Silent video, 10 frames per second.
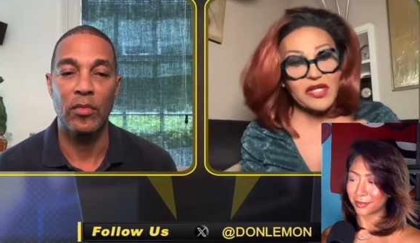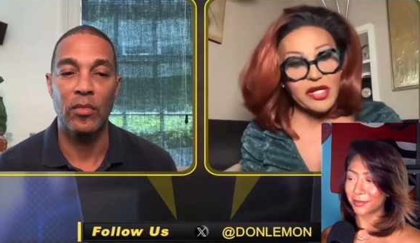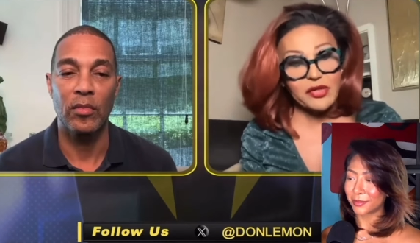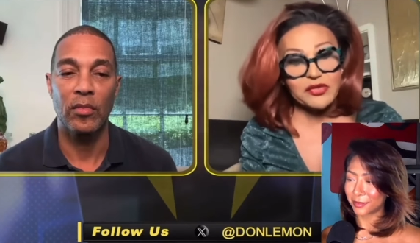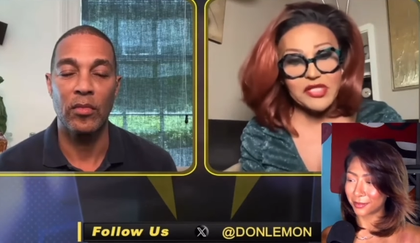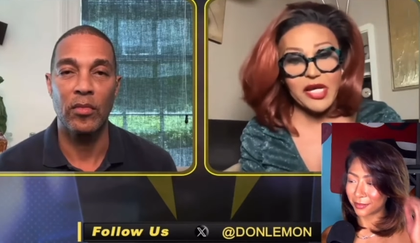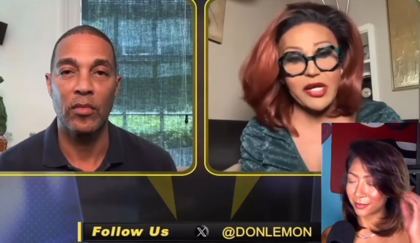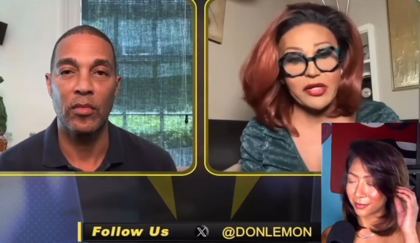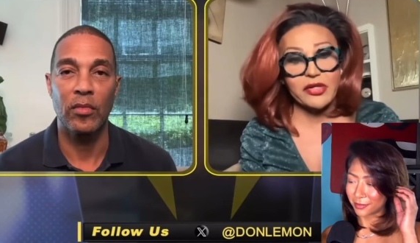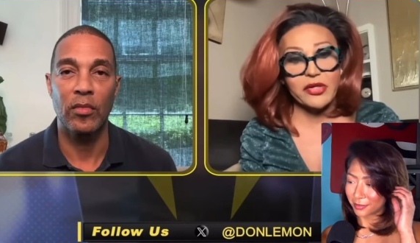
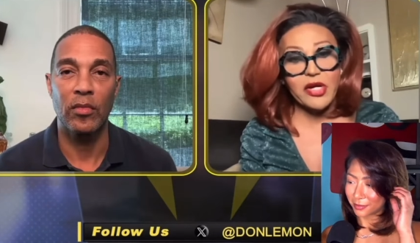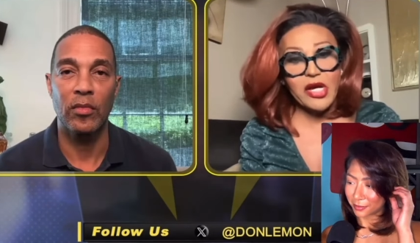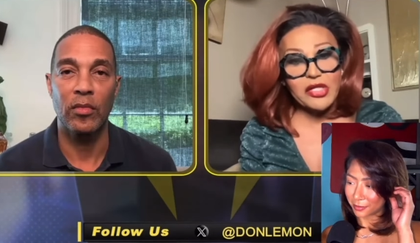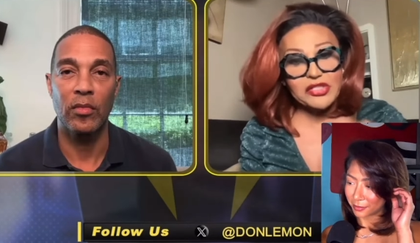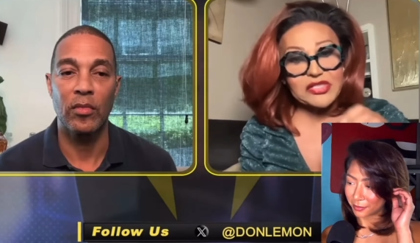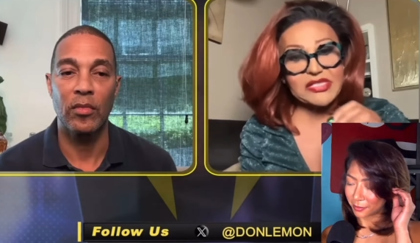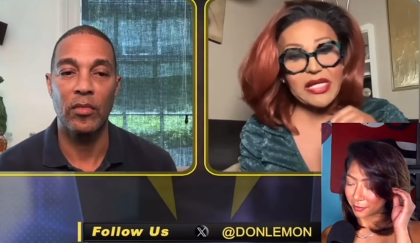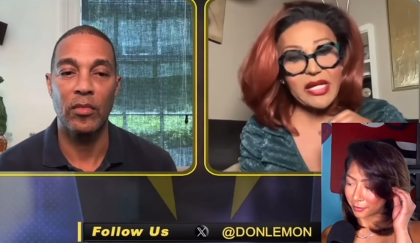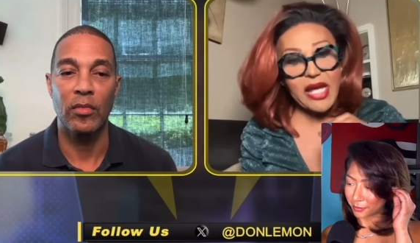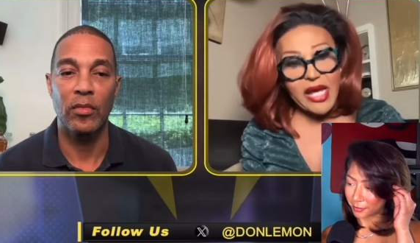Speaker 1: entertainer to
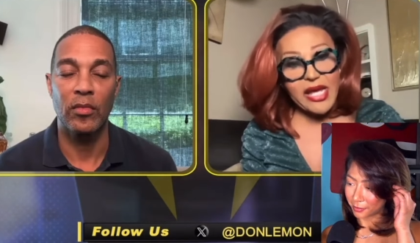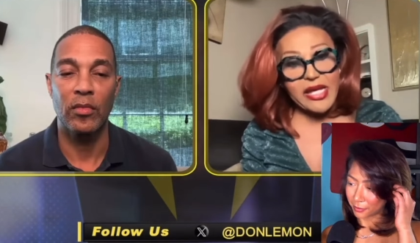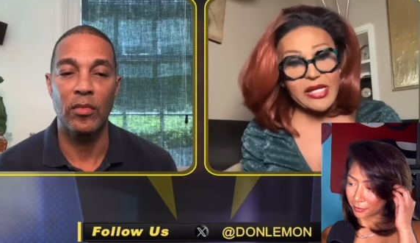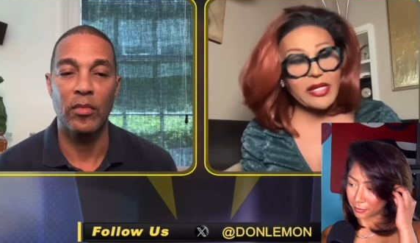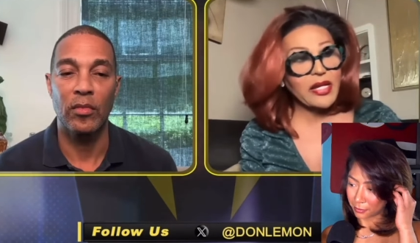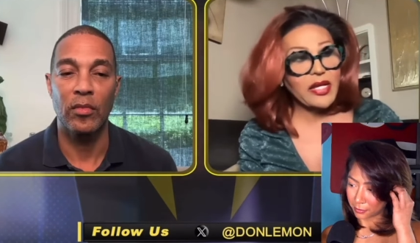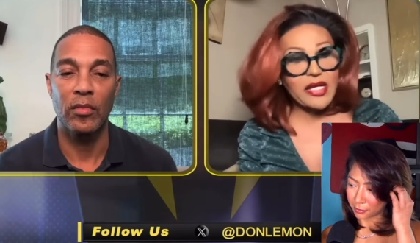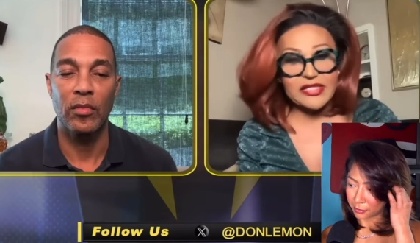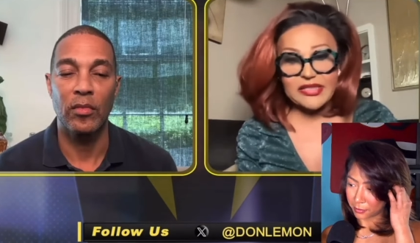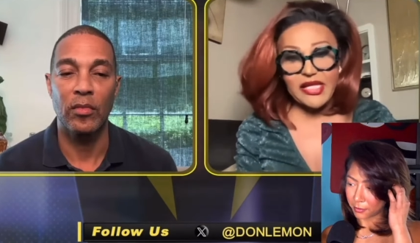say, "Hey,
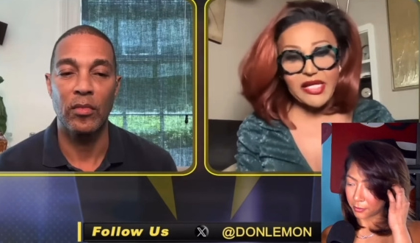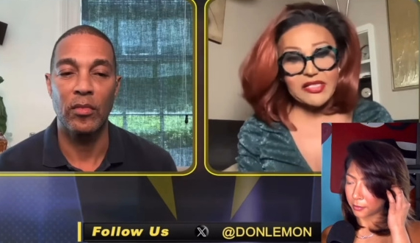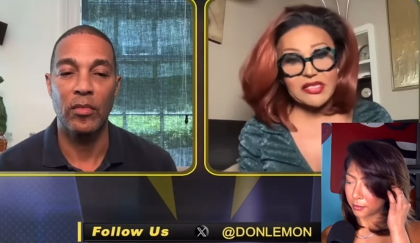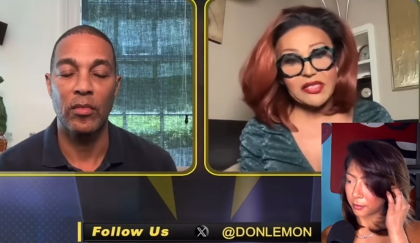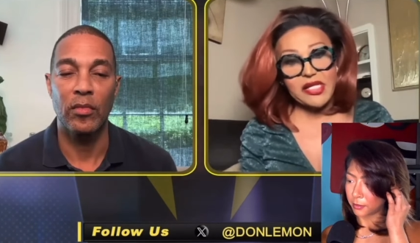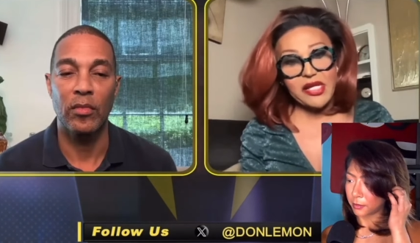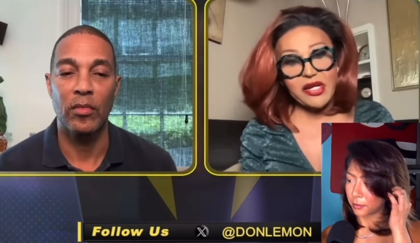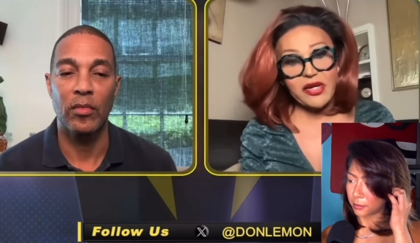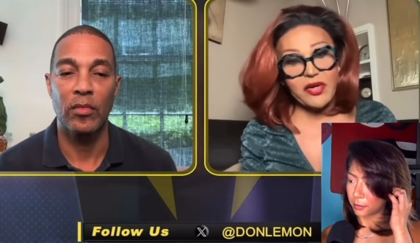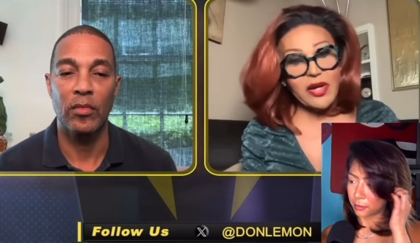it's kids in
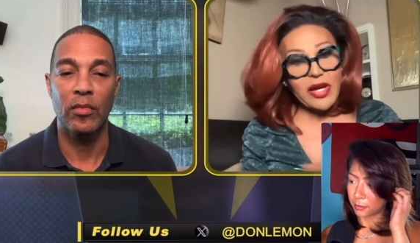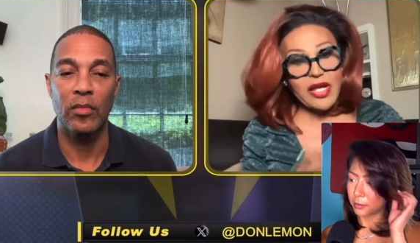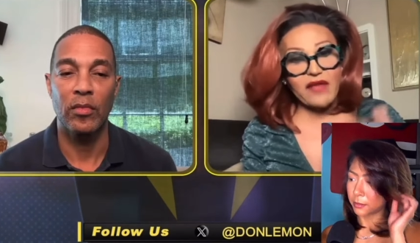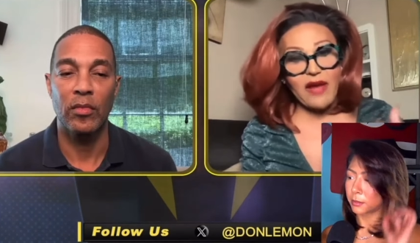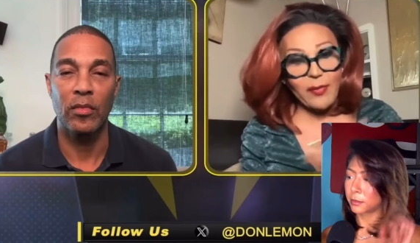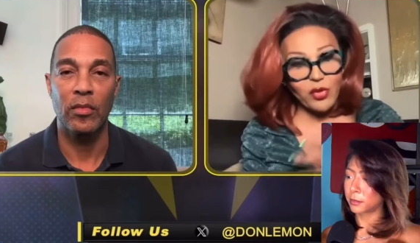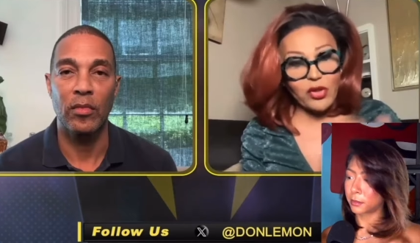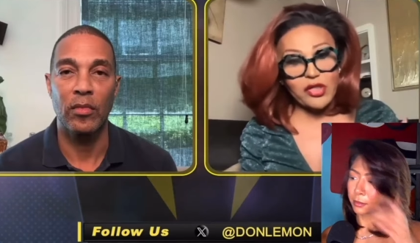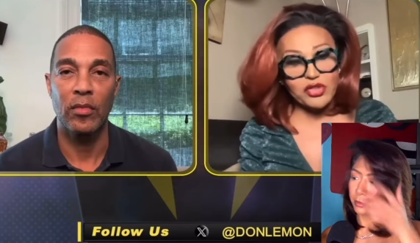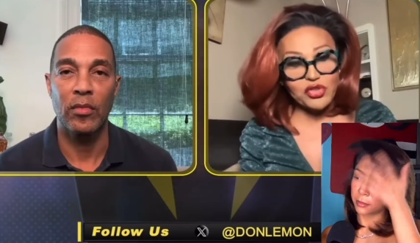here. If I'm going
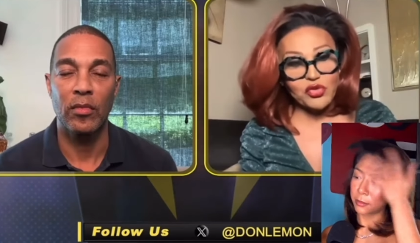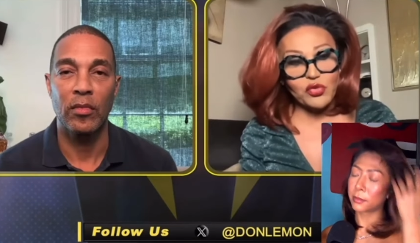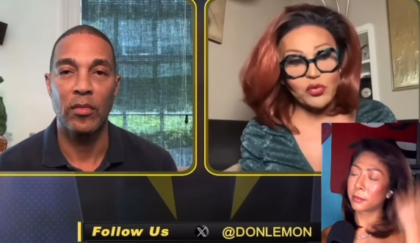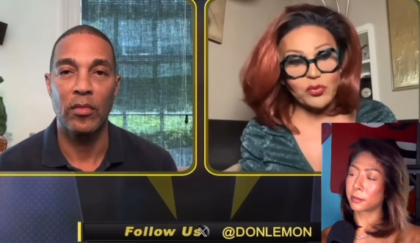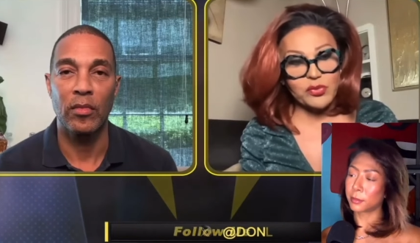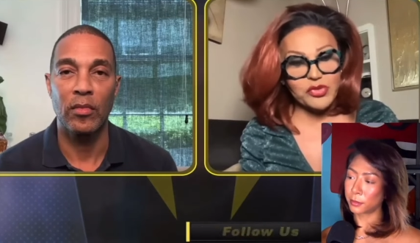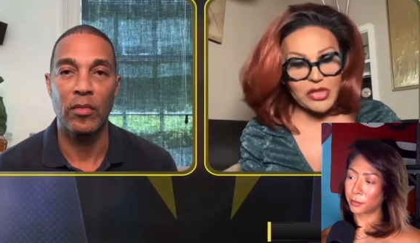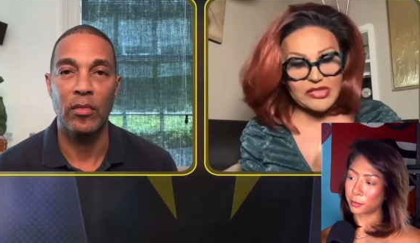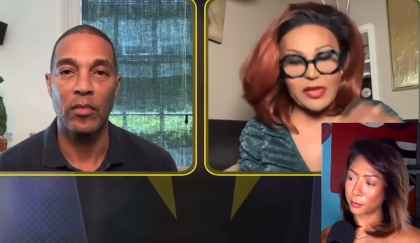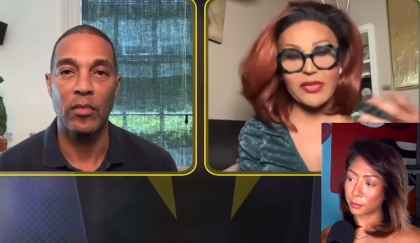to do
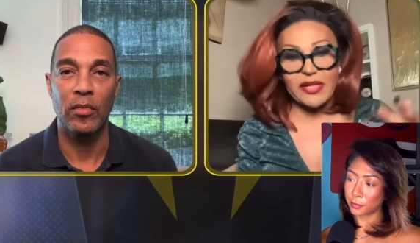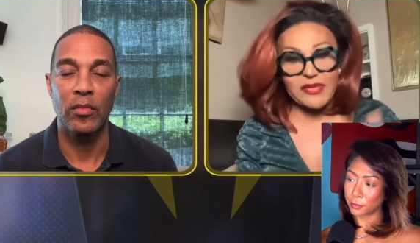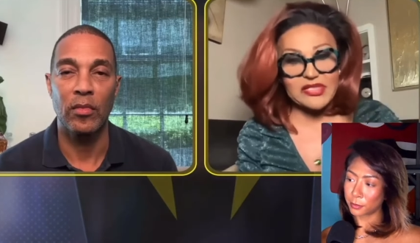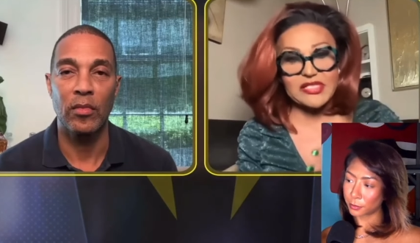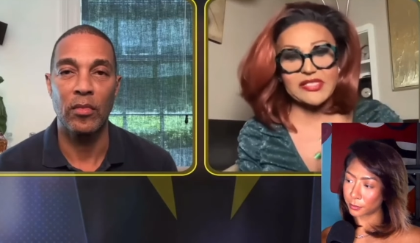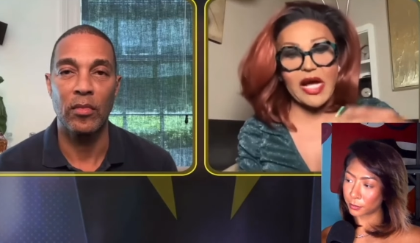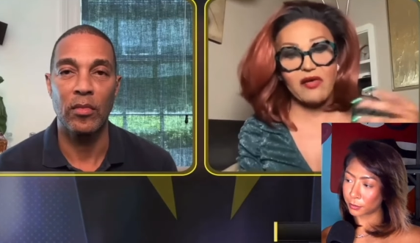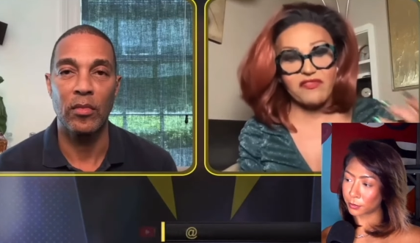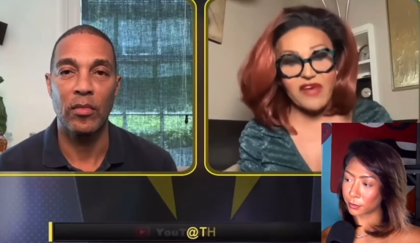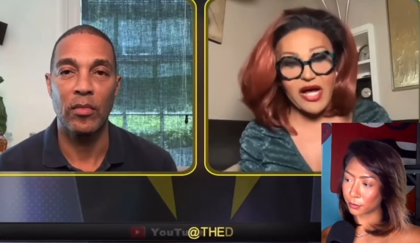dressed up like Mrs.
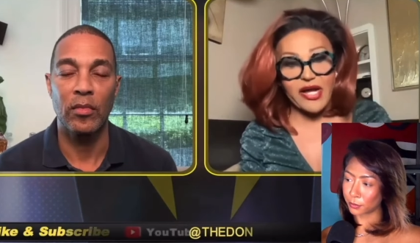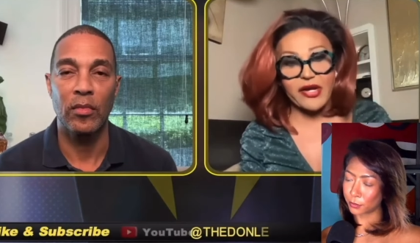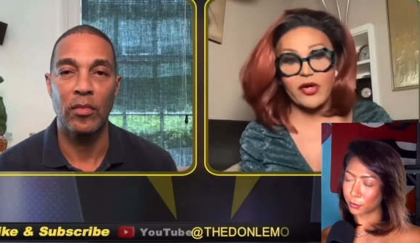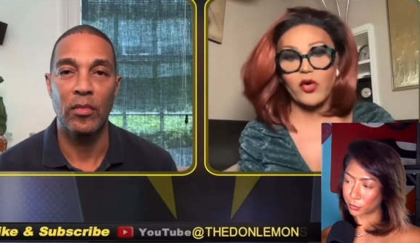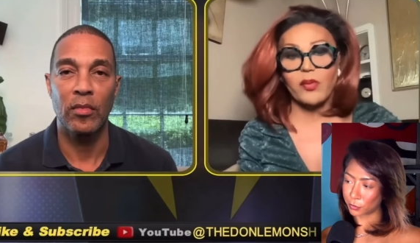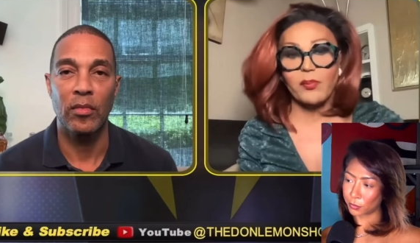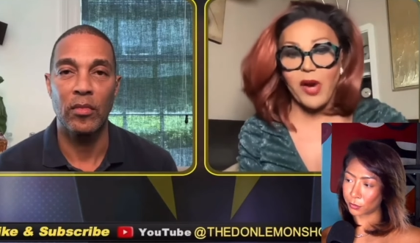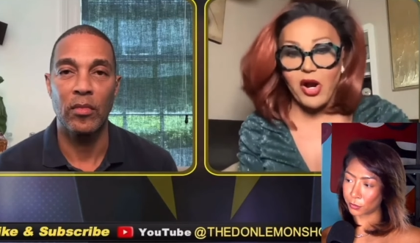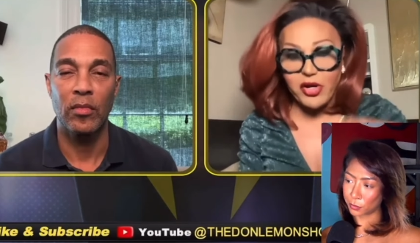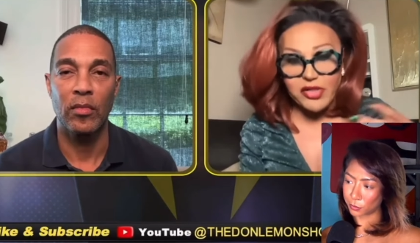Doubtfire or
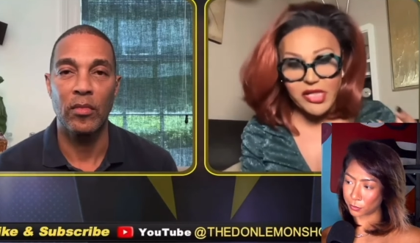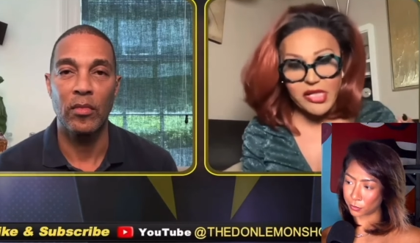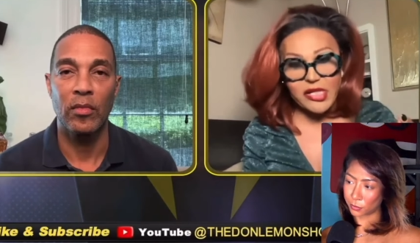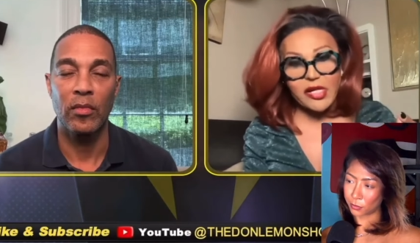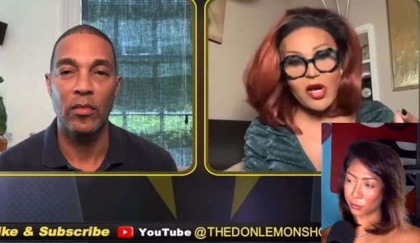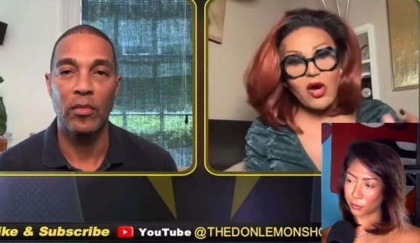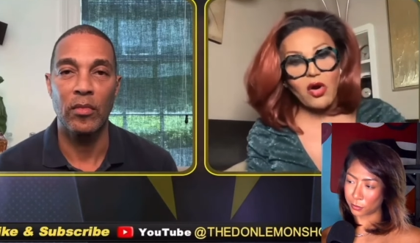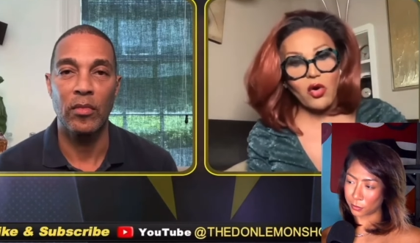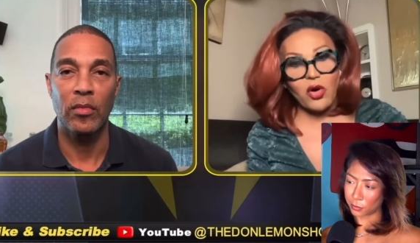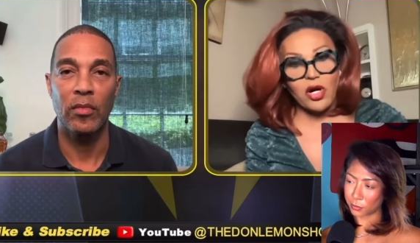Barney
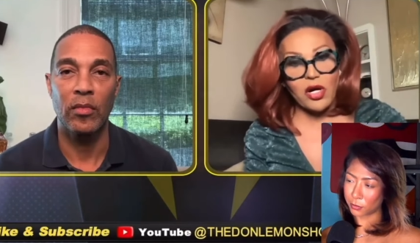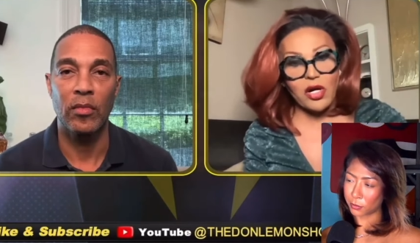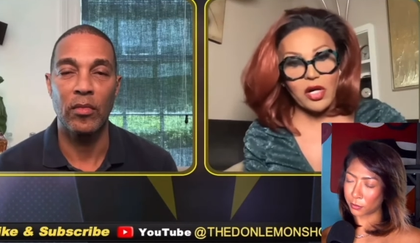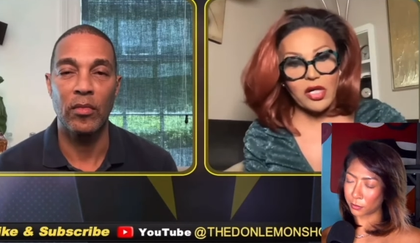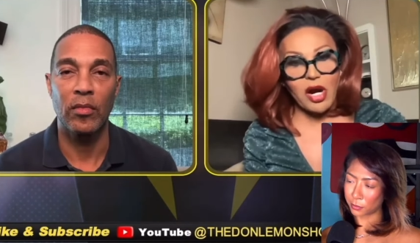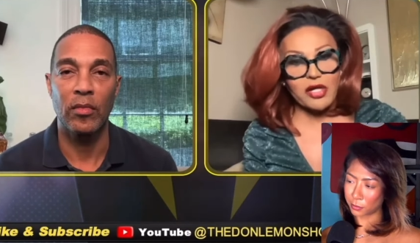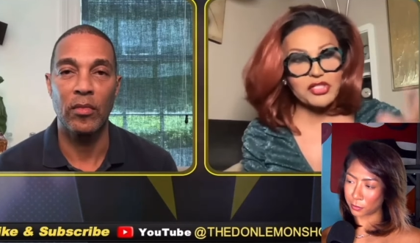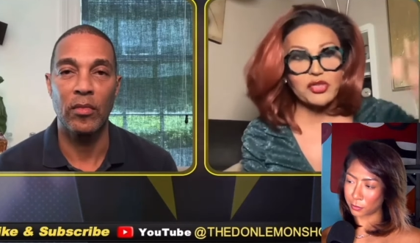or, or, a cartoon